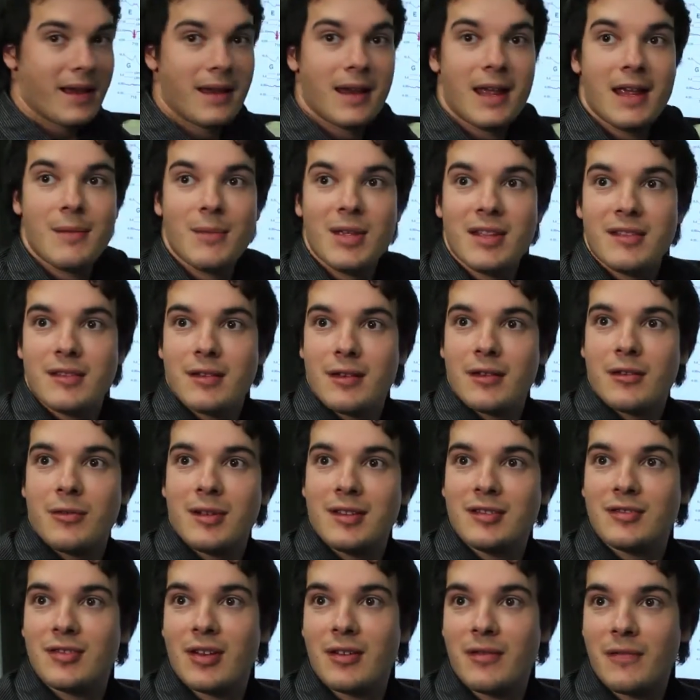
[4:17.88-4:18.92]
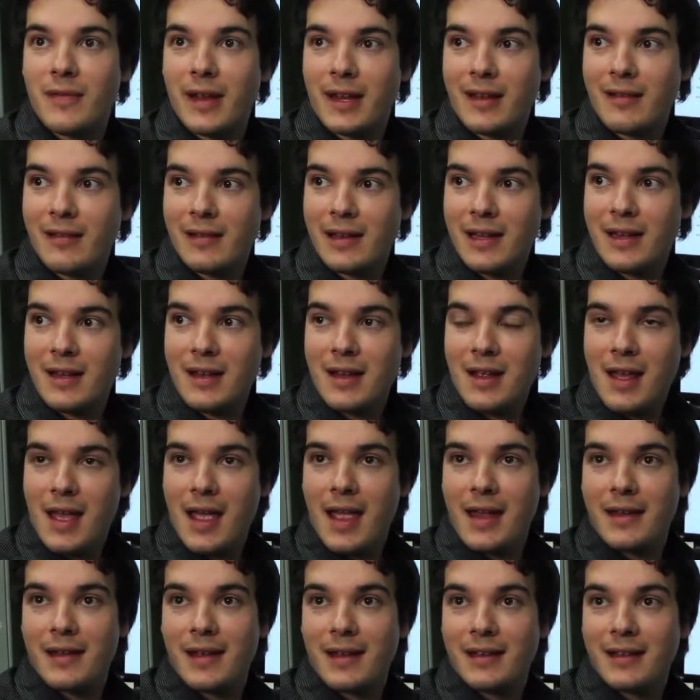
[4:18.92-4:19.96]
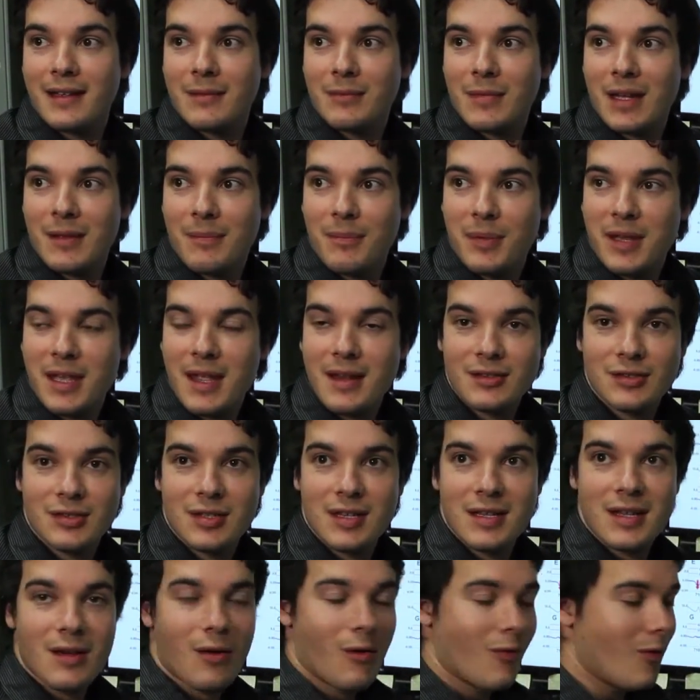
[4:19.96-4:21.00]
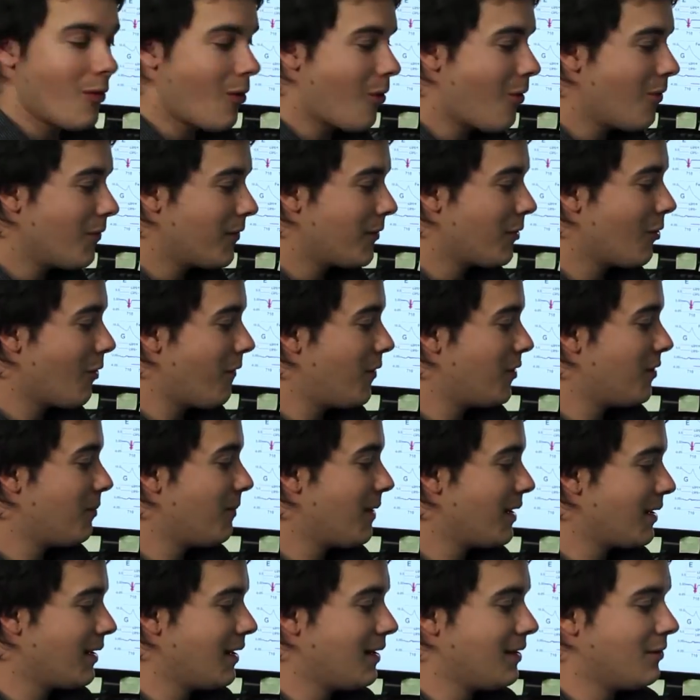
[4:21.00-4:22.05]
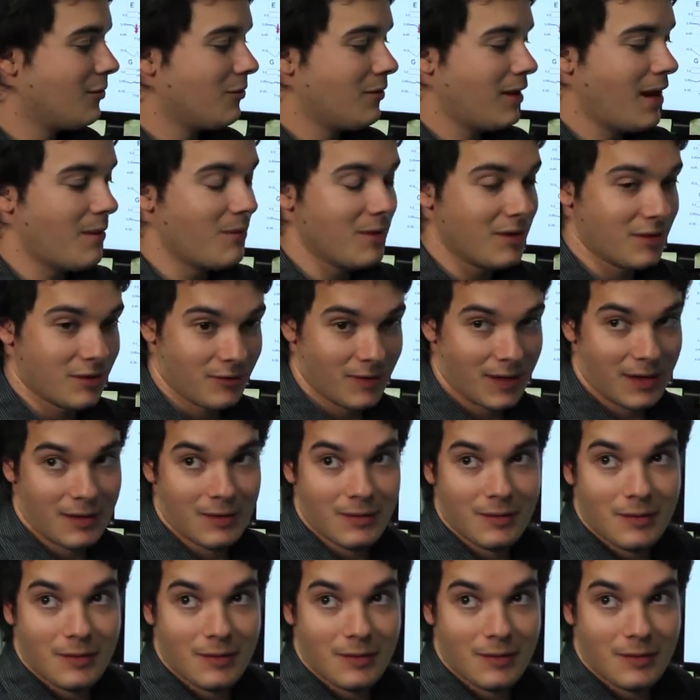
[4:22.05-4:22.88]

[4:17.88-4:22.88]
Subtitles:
name is Christian Weckerlin and I did my PhD on on-surface magnetochemistry.